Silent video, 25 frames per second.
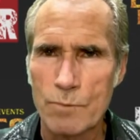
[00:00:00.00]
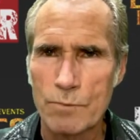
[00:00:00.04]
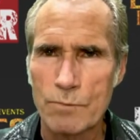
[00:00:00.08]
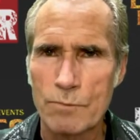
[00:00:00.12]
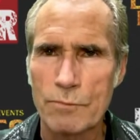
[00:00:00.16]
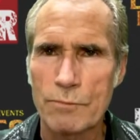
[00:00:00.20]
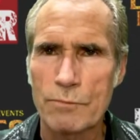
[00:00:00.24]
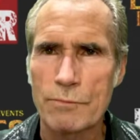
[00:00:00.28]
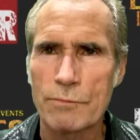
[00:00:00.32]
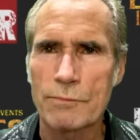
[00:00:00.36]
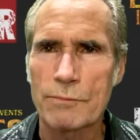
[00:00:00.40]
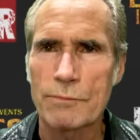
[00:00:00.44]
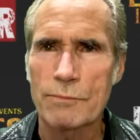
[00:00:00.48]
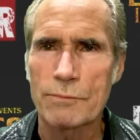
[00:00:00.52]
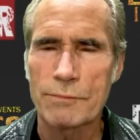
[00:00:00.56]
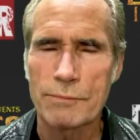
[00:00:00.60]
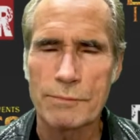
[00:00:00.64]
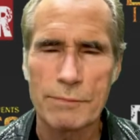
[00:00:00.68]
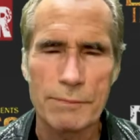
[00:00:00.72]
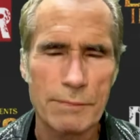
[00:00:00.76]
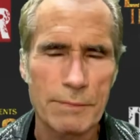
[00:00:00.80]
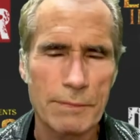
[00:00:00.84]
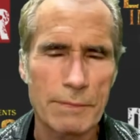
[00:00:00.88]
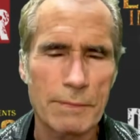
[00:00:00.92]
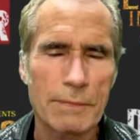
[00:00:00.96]

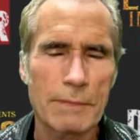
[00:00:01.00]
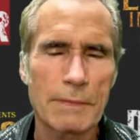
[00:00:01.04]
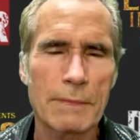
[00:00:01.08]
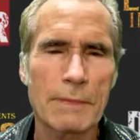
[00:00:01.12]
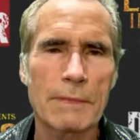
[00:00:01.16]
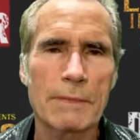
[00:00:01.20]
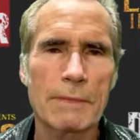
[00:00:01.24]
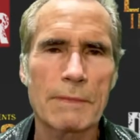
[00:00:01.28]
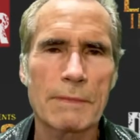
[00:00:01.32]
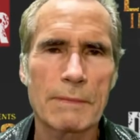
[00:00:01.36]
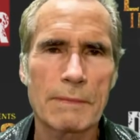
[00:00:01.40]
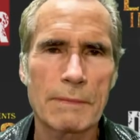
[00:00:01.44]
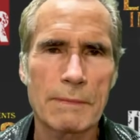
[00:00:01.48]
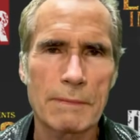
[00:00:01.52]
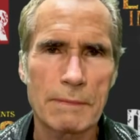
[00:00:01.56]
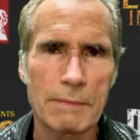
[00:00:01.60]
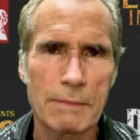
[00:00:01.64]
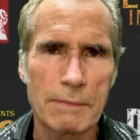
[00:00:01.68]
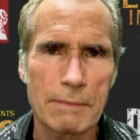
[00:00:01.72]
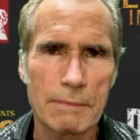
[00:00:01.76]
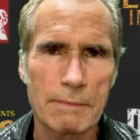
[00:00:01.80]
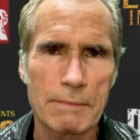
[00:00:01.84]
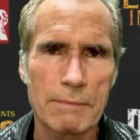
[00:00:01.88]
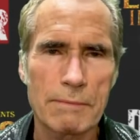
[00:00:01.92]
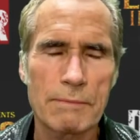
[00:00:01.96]

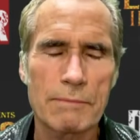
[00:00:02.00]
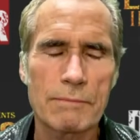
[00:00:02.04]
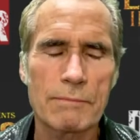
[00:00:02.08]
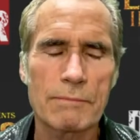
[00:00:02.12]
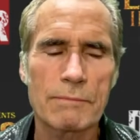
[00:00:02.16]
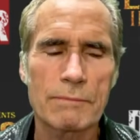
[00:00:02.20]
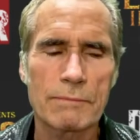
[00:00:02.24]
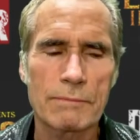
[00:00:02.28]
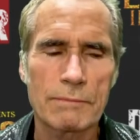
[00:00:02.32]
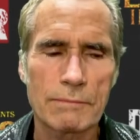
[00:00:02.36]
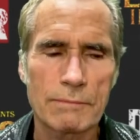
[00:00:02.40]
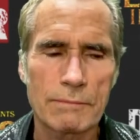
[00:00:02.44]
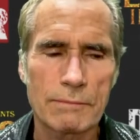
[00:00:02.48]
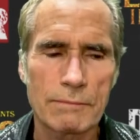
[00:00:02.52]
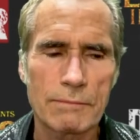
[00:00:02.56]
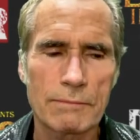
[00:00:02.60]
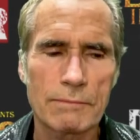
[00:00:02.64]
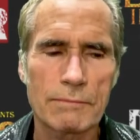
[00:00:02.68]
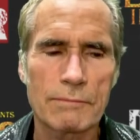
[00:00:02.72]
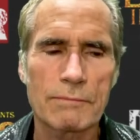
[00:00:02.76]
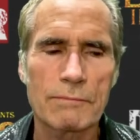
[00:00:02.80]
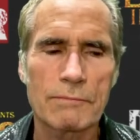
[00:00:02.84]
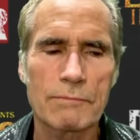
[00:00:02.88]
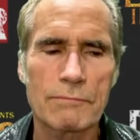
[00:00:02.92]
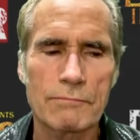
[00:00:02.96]

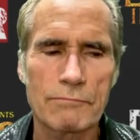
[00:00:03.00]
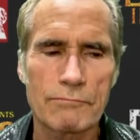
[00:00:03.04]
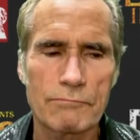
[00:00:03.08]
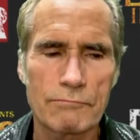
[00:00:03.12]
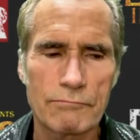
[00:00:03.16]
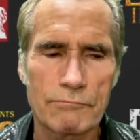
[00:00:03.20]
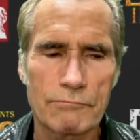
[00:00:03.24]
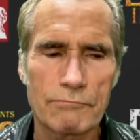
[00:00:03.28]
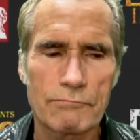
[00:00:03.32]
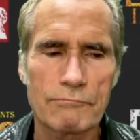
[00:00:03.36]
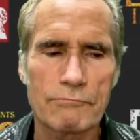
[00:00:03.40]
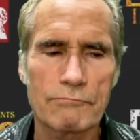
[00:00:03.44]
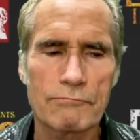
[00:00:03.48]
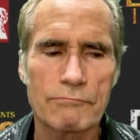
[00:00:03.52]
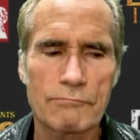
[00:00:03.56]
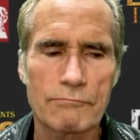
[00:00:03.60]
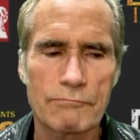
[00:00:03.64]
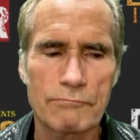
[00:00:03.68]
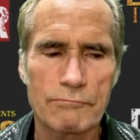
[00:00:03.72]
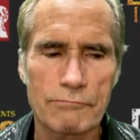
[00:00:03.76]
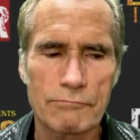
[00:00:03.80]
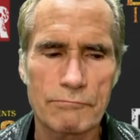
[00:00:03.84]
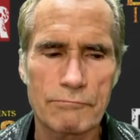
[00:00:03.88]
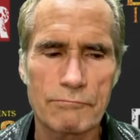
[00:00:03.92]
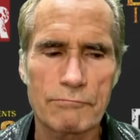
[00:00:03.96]

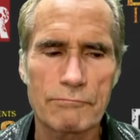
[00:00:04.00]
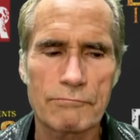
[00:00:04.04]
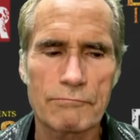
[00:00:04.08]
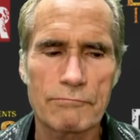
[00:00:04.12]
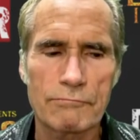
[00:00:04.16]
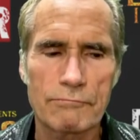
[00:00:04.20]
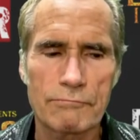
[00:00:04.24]
[no speech]